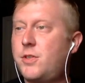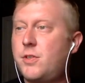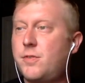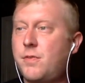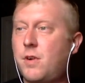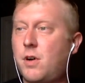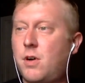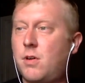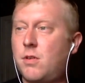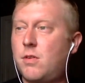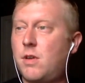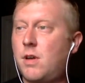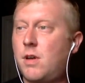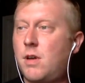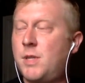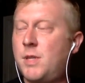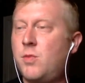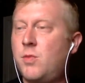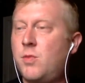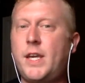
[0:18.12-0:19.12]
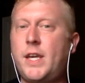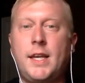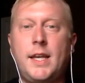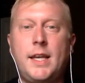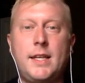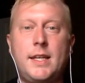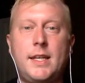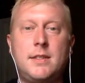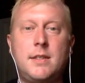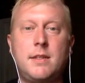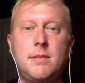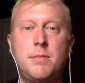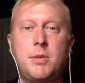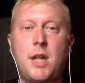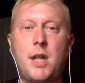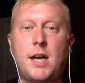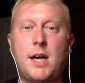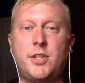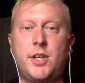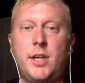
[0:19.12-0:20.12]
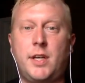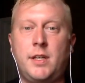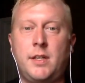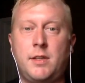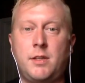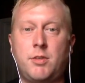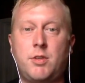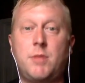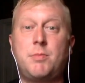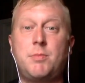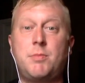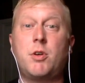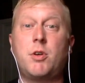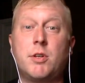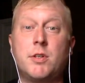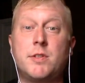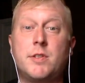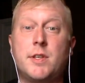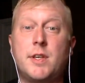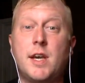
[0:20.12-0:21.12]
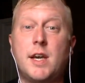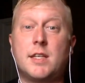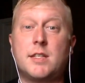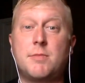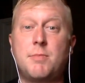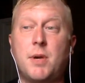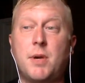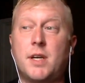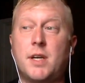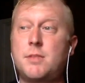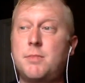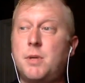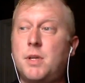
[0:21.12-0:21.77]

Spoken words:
of all, I mean, we can get into the blockchain and the cryptocurrency aspects,